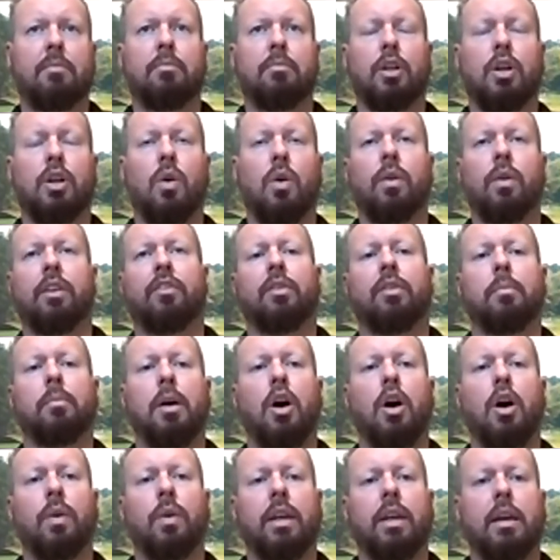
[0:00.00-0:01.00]
going from
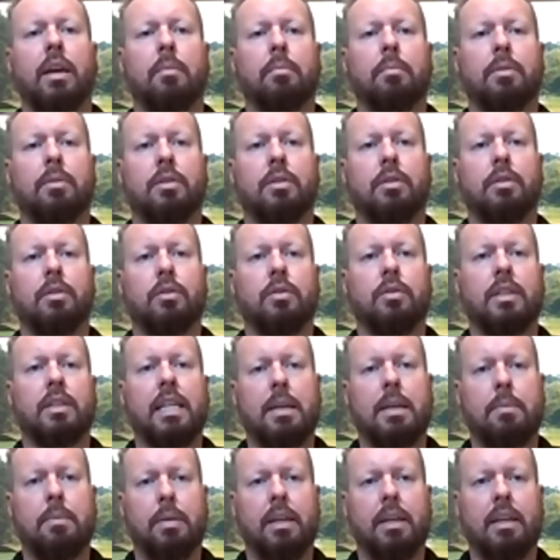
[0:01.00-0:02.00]
OEM to
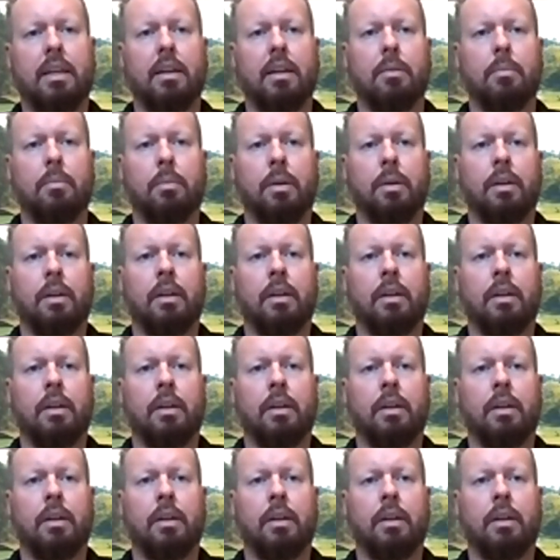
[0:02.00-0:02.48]
TPM,